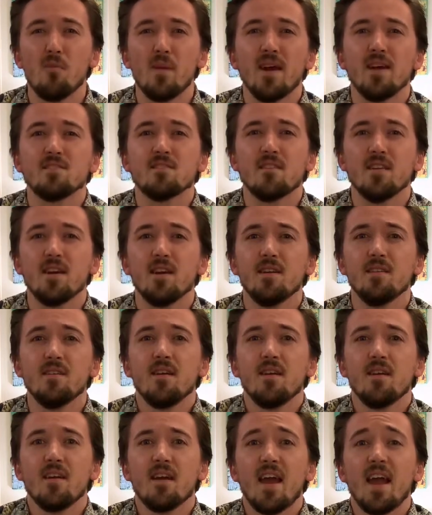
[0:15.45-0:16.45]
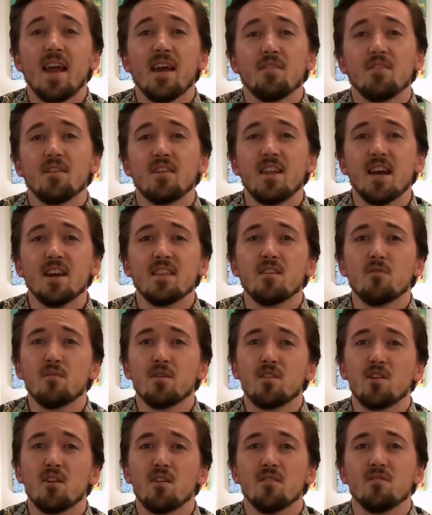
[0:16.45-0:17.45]
Man's Land and the death and
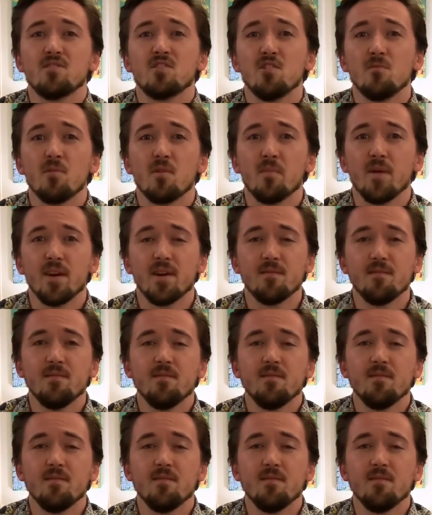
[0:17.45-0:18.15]
return of Superman.